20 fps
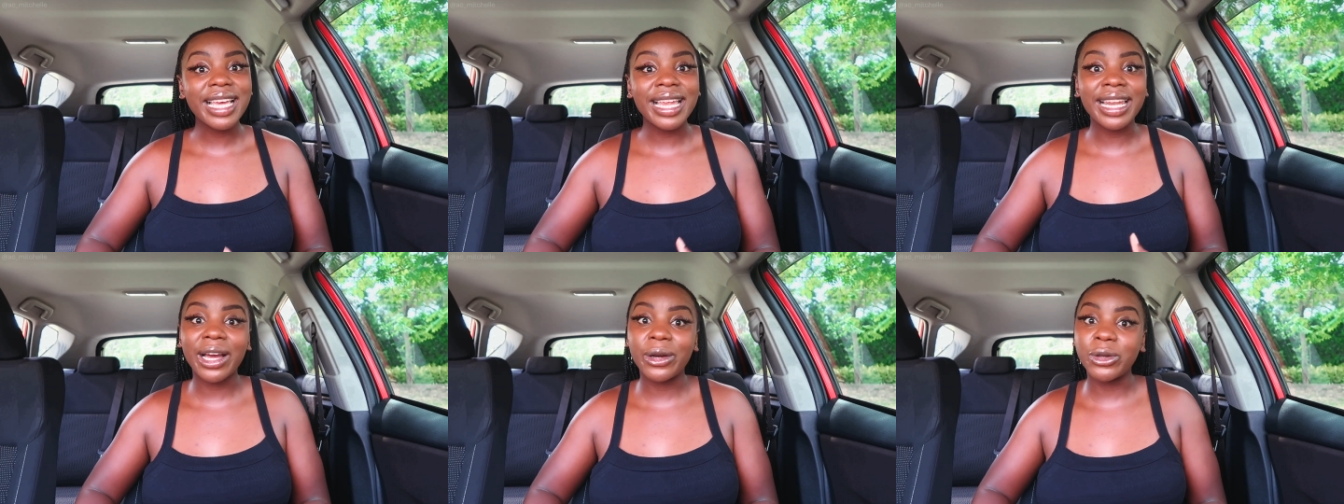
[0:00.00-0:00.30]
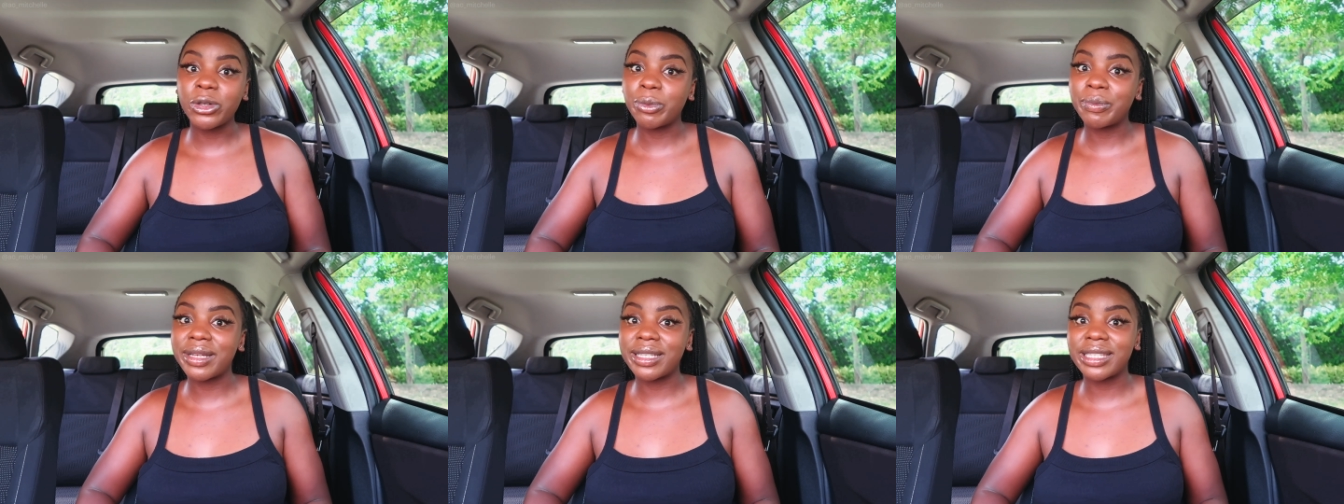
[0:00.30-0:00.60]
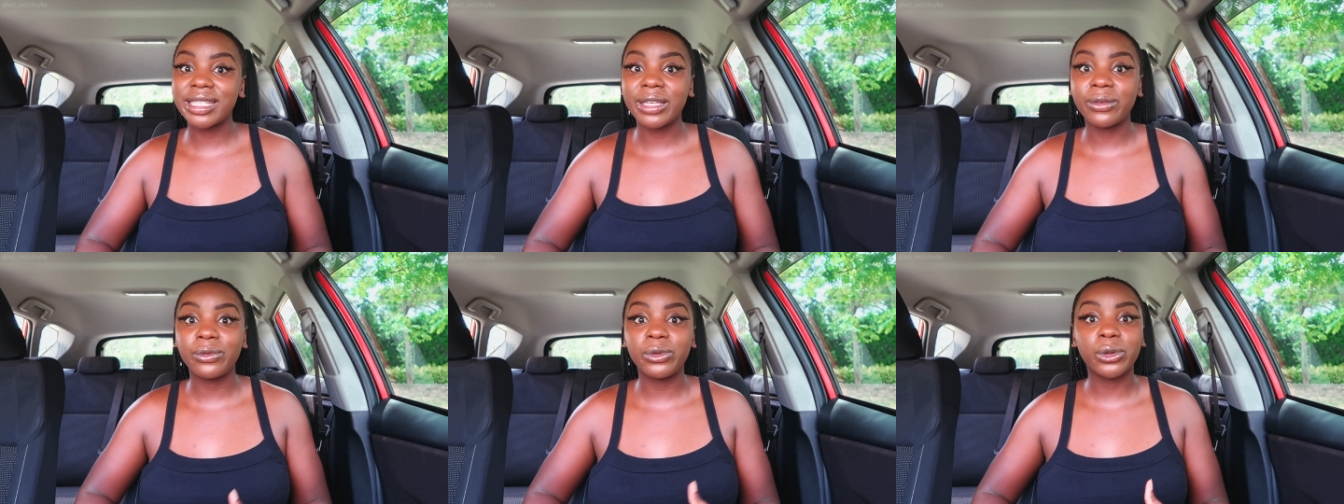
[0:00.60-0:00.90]
and how you
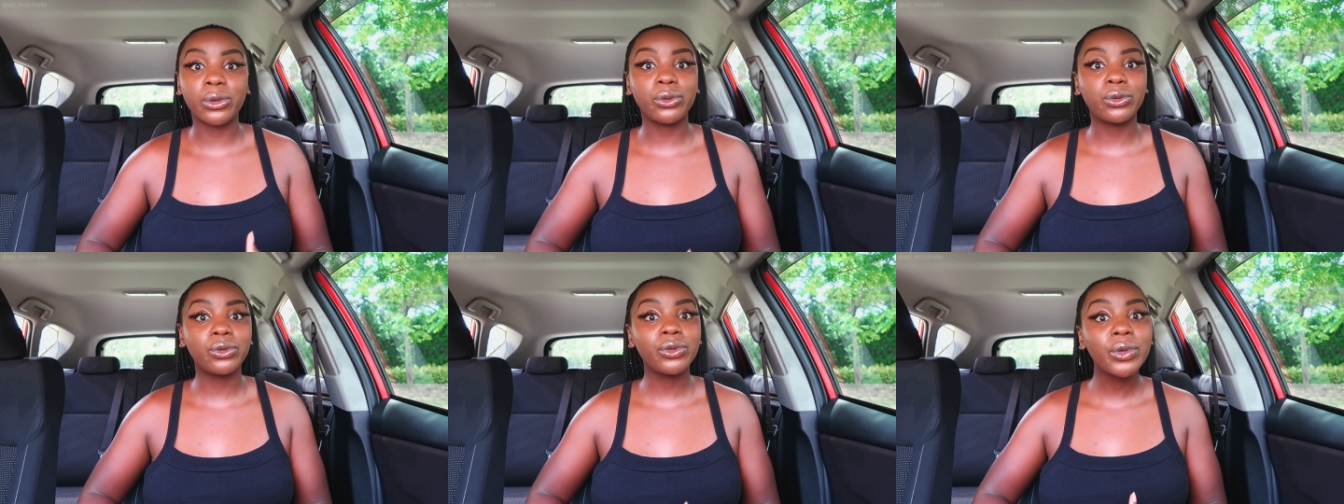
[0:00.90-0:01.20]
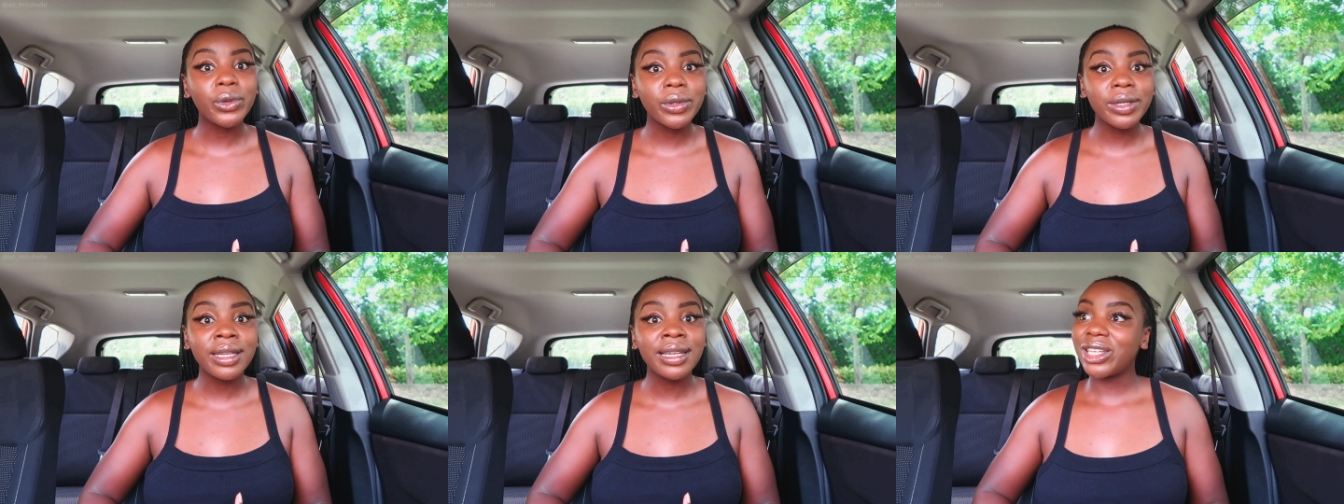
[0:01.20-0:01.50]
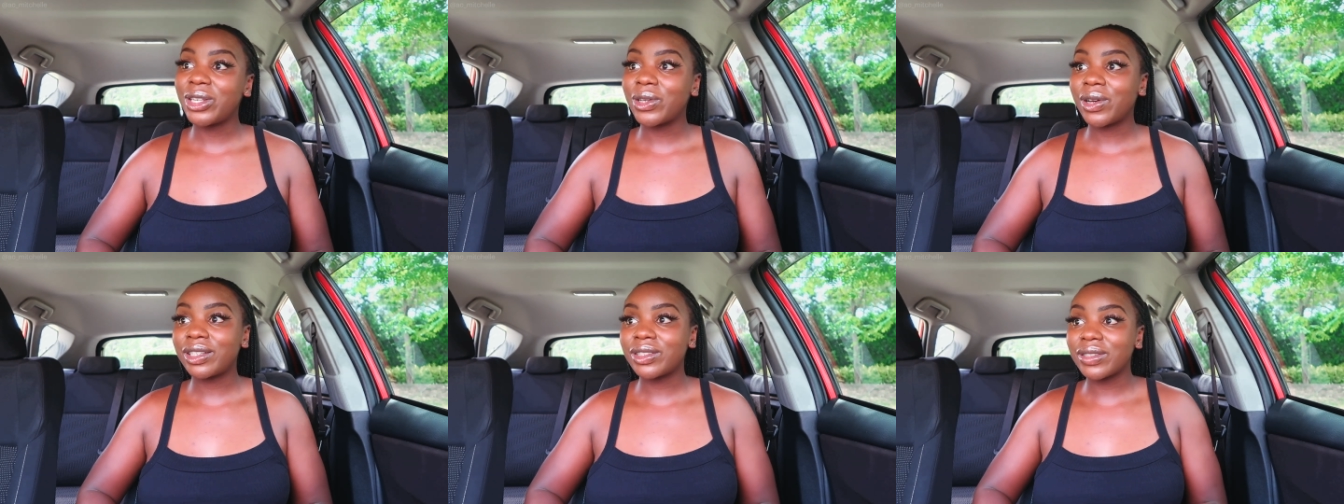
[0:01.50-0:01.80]
perceive your food you
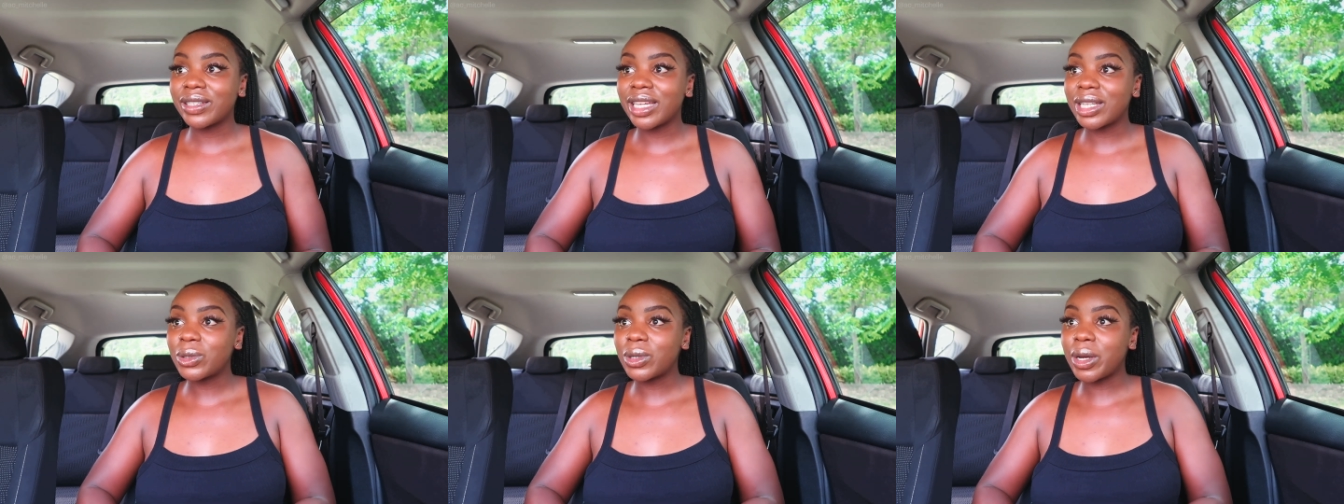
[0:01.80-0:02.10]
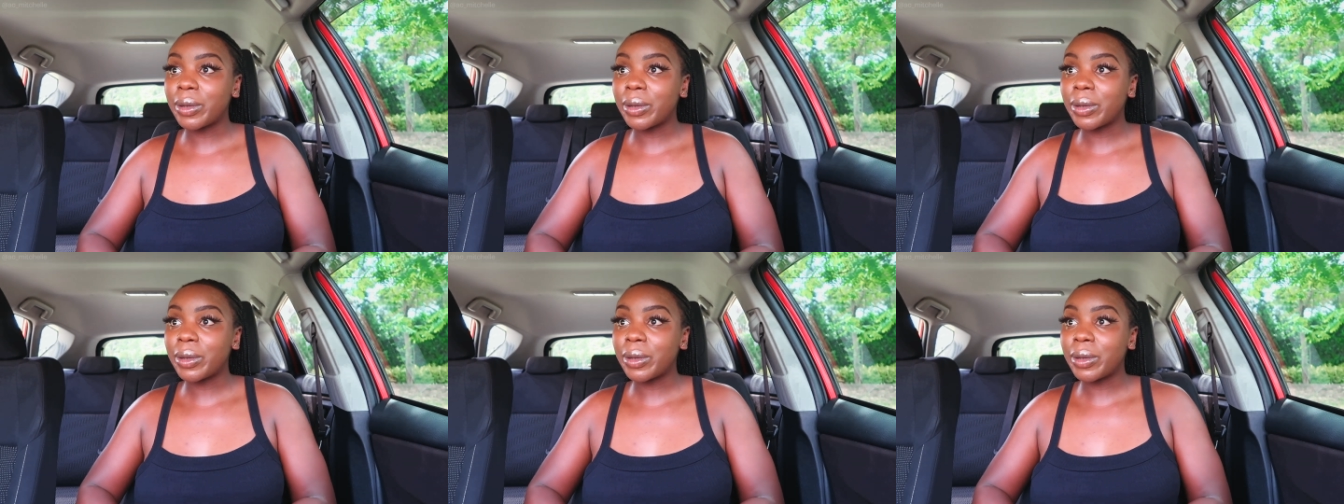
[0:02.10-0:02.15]
don't want to get to